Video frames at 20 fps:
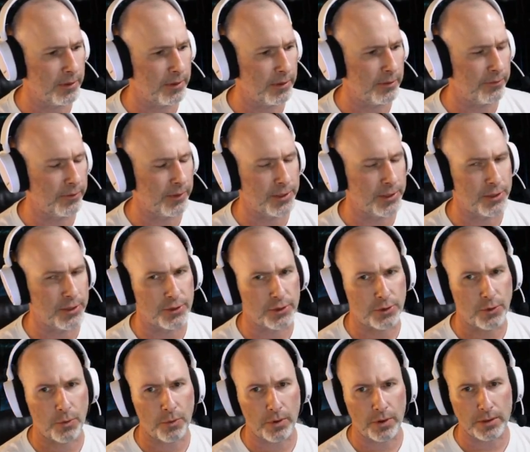Flesh Eater's
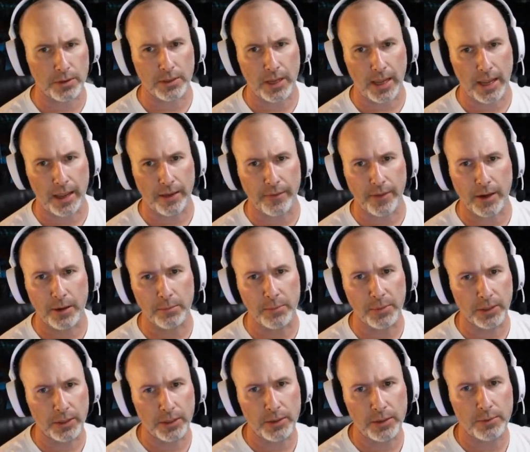Courts have that
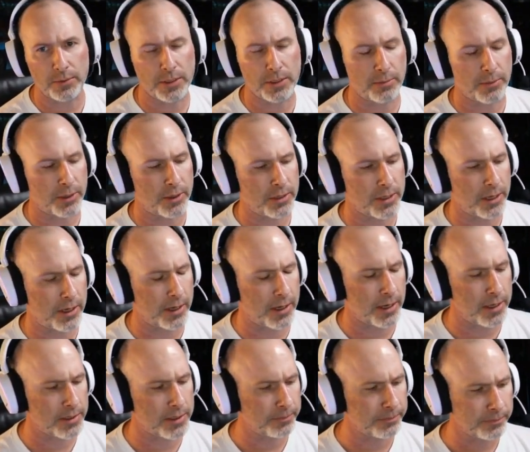ability with some of their
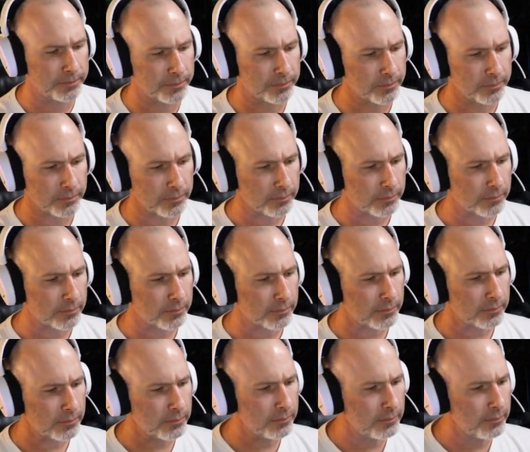Terrorgeist.
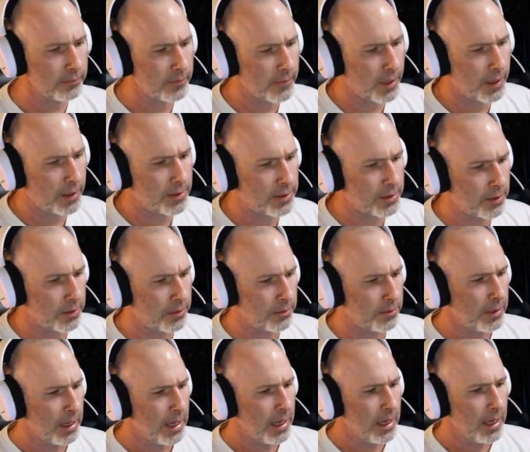So
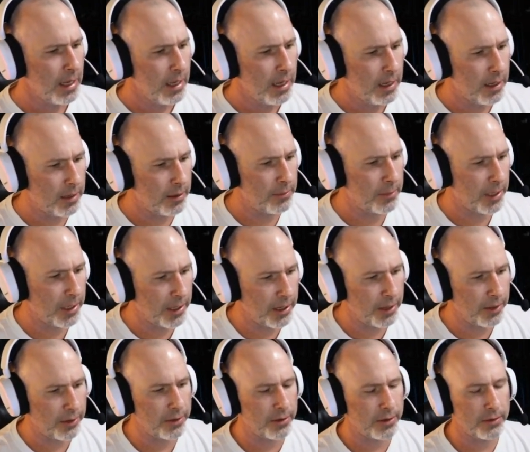
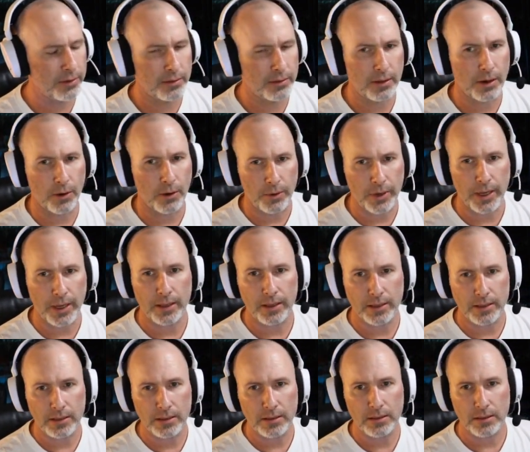another
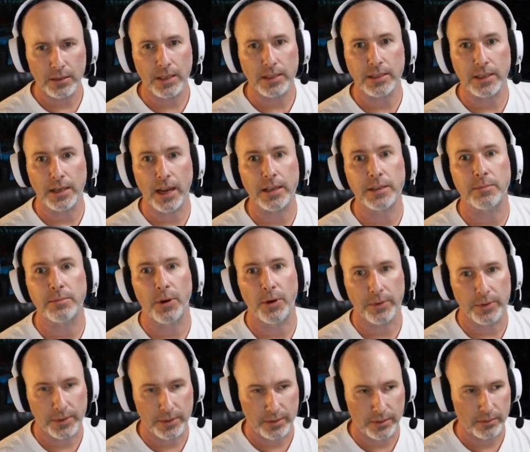it's a nice
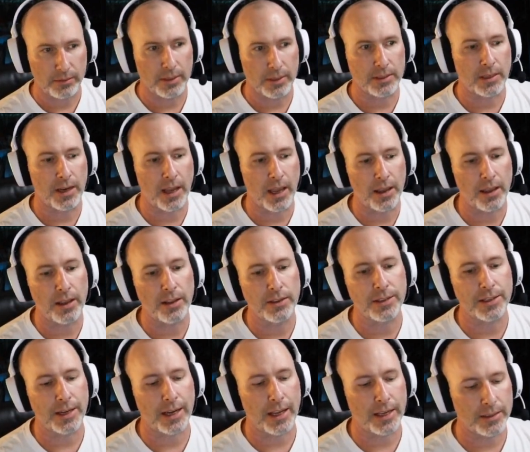bonus. It's a
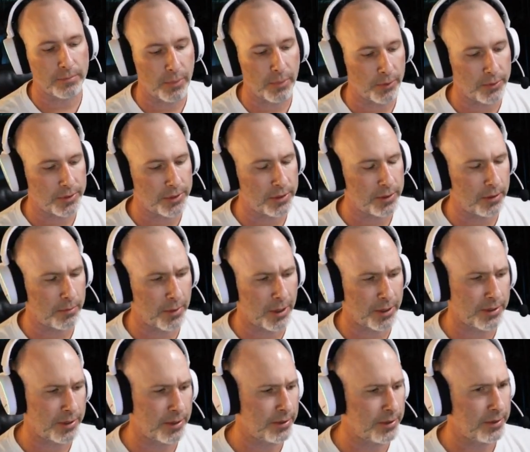nice bonus to your
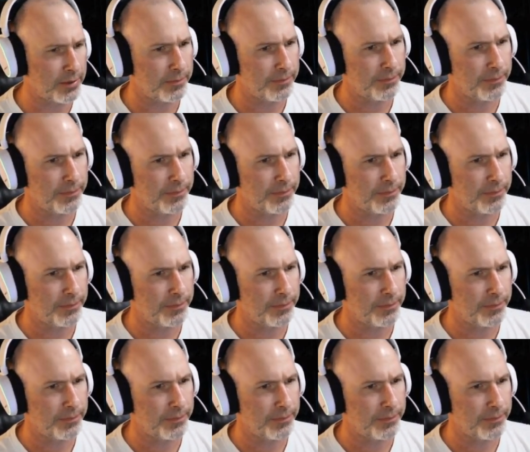monsters.